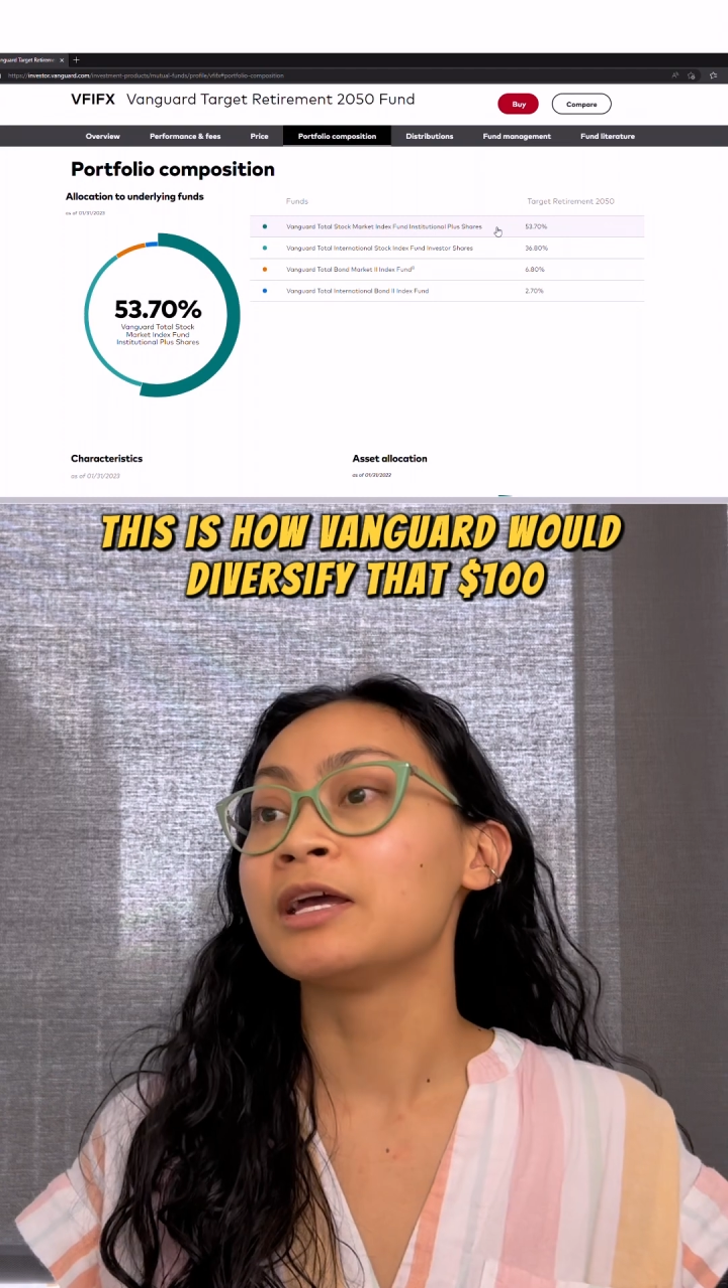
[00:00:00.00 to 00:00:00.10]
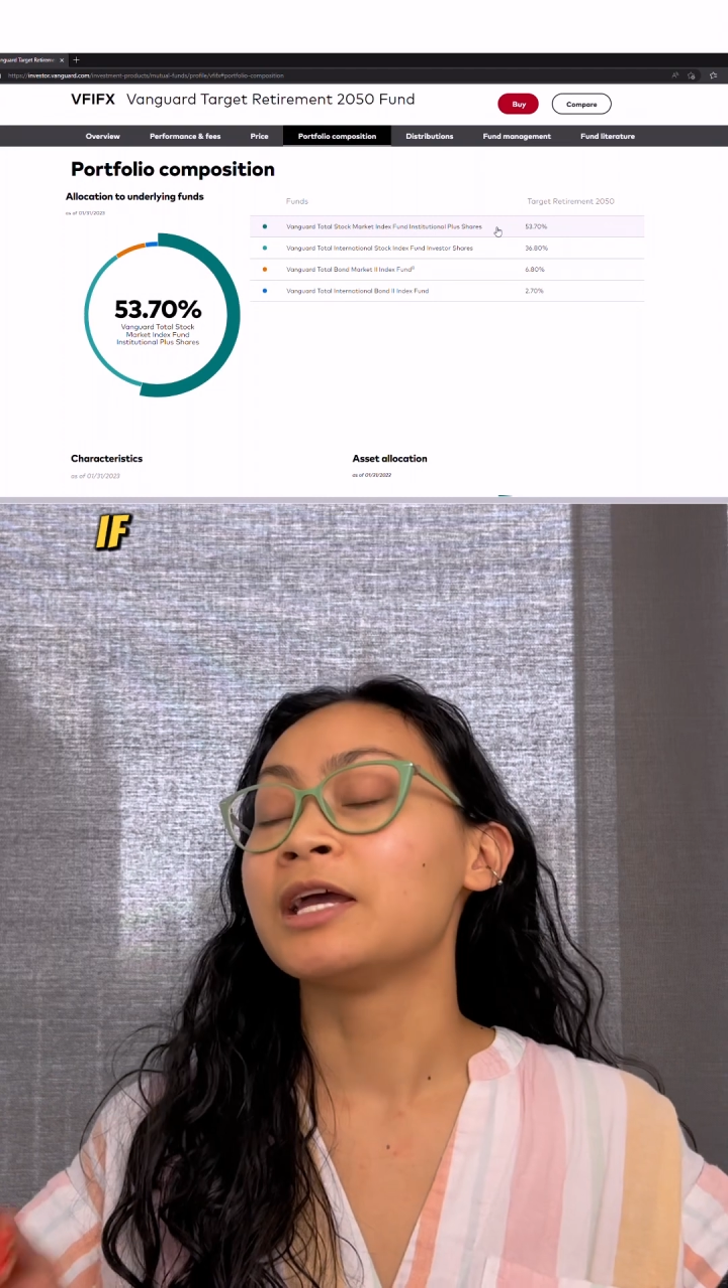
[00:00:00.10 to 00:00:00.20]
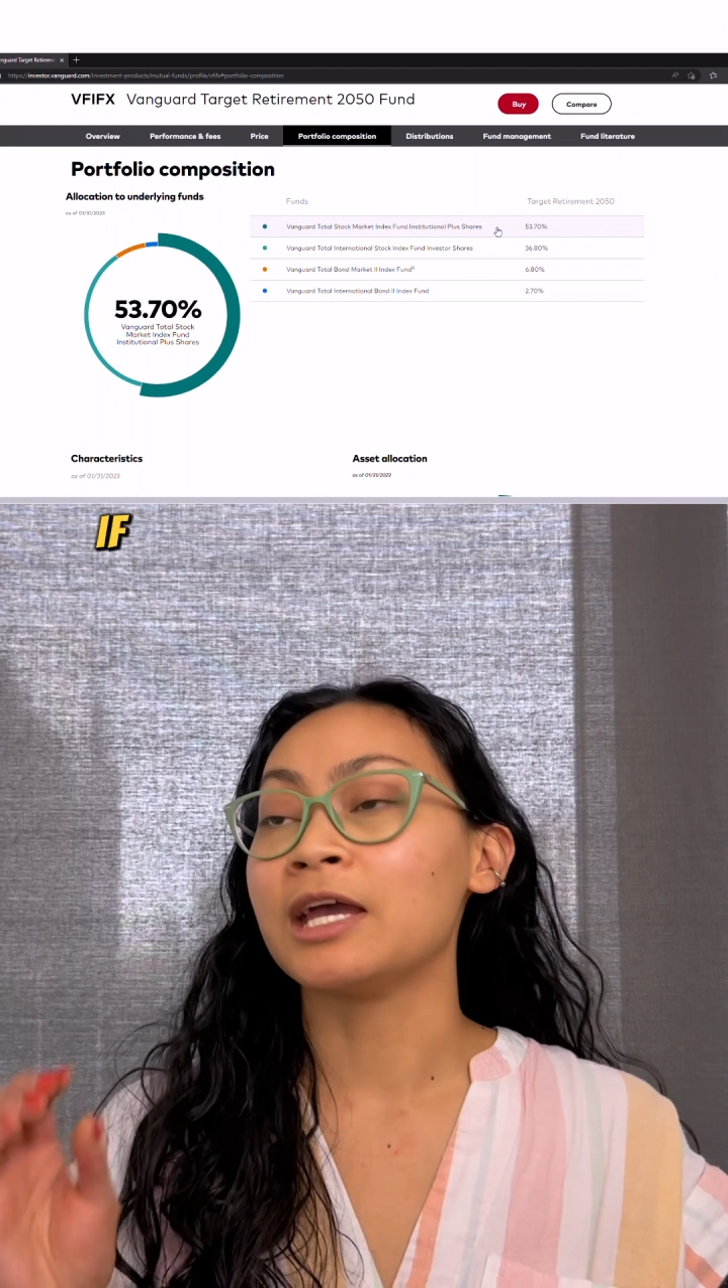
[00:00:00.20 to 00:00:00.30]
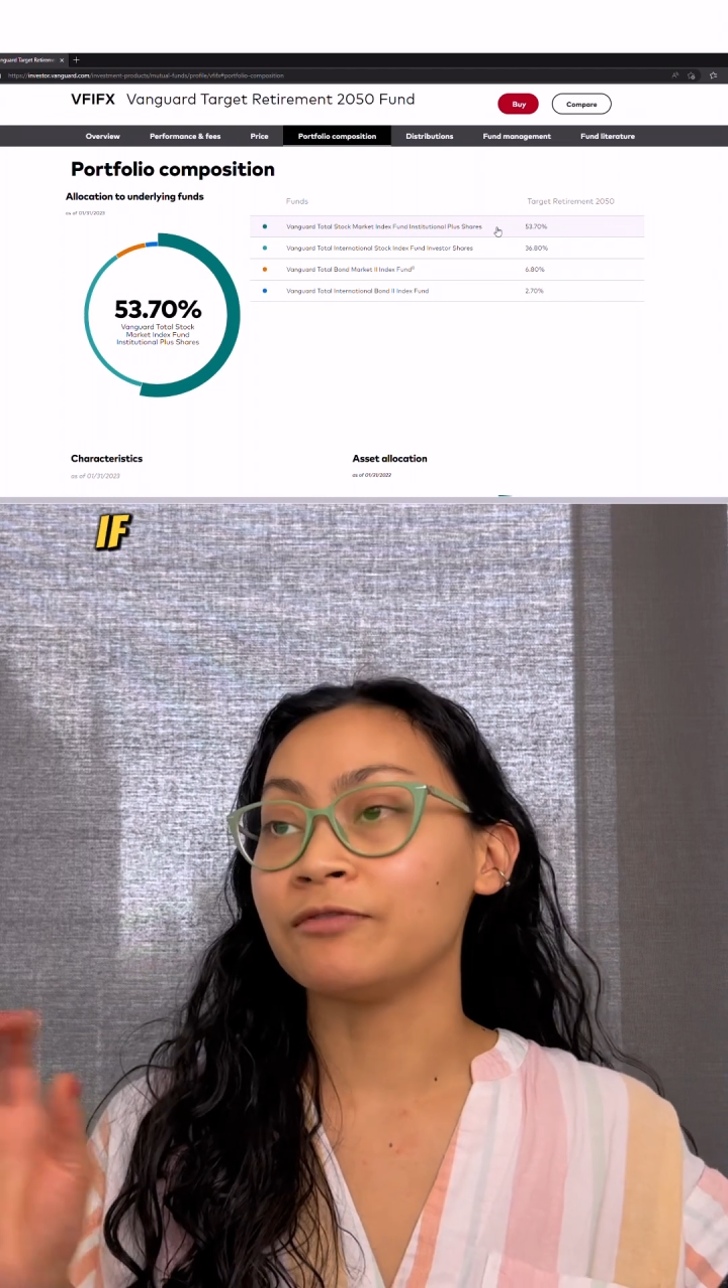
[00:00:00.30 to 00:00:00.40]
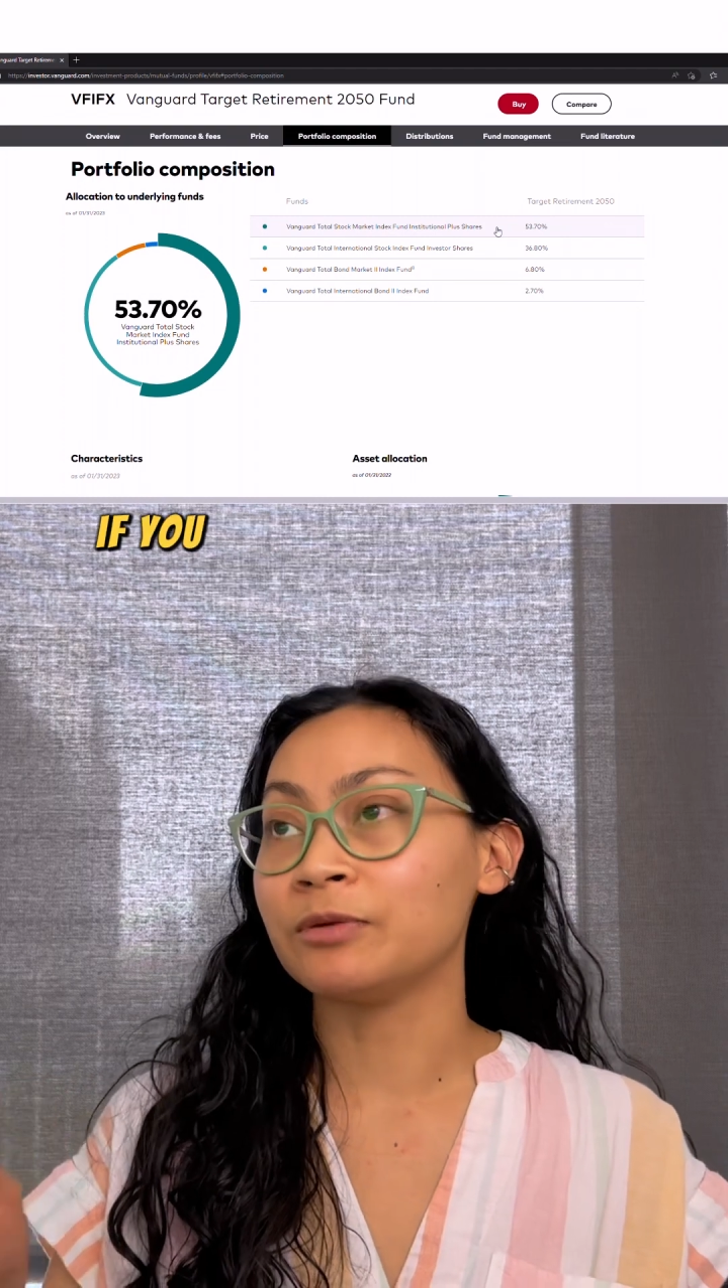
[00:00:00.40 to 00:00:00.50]

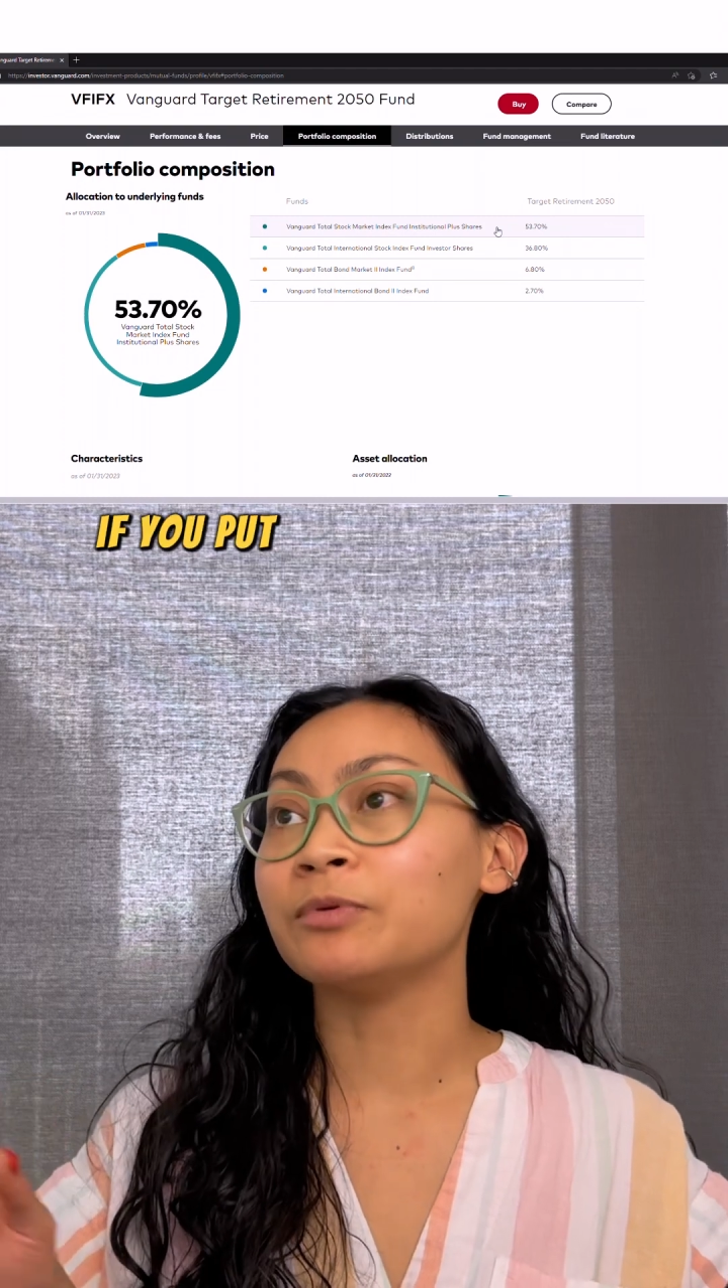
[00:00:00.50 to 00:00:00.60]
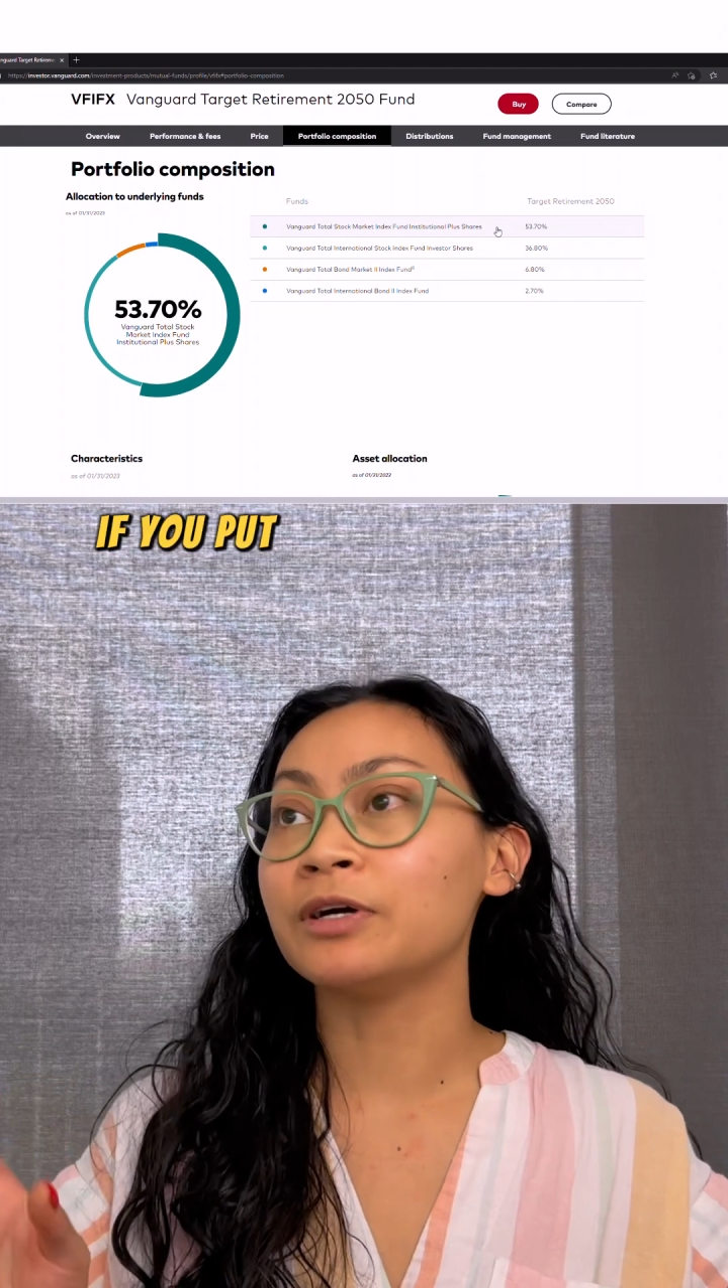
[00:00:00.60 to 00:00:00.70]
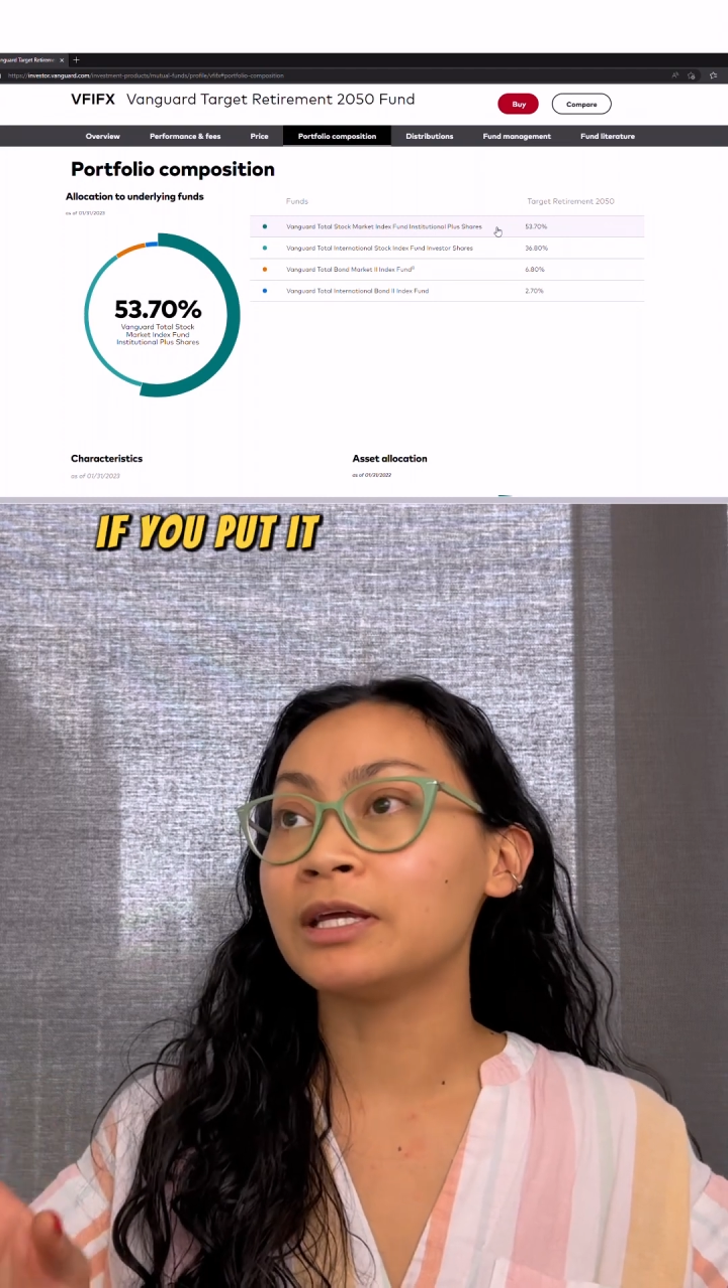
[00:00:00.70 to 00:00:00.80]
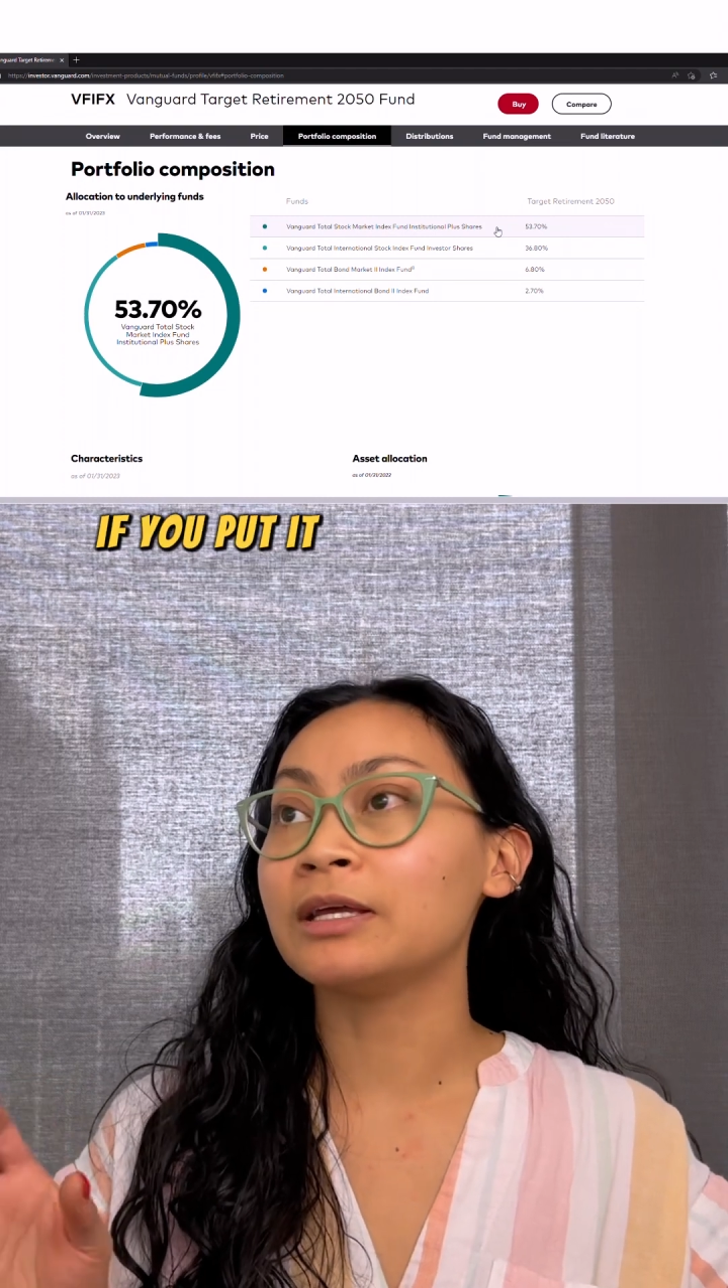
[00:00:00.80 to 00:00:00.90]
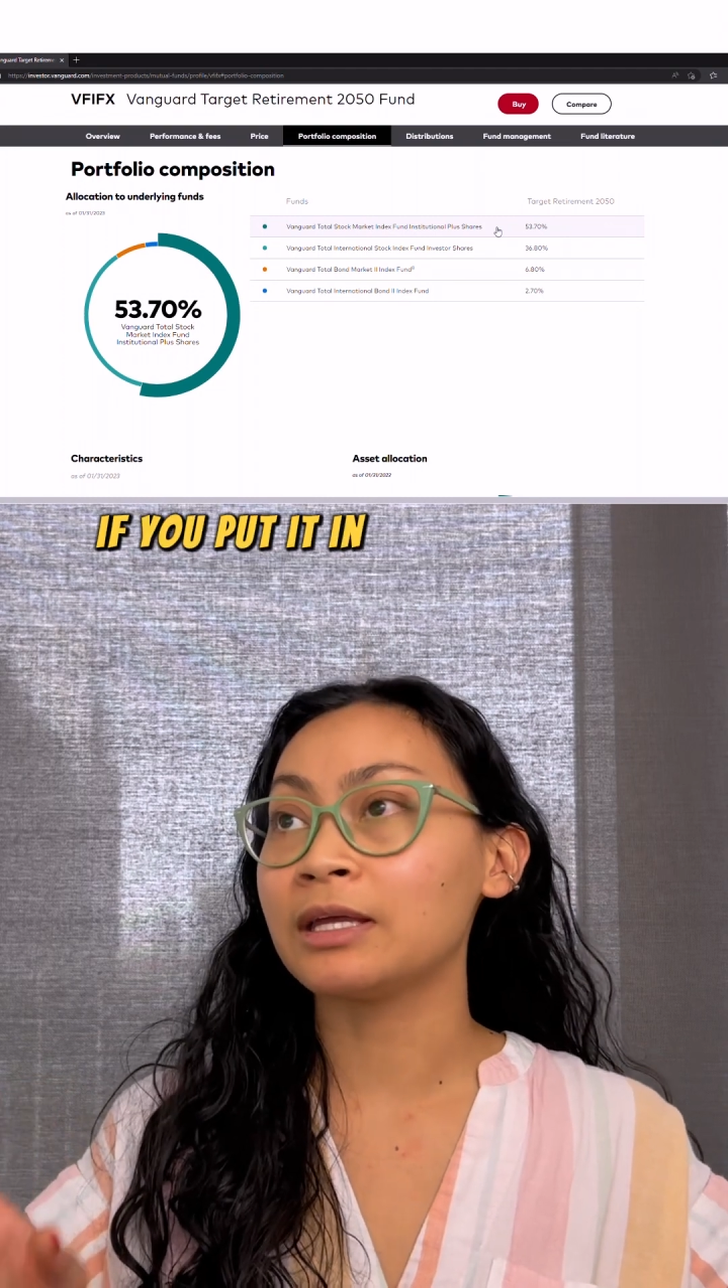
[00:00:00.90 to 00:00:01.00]
if you put it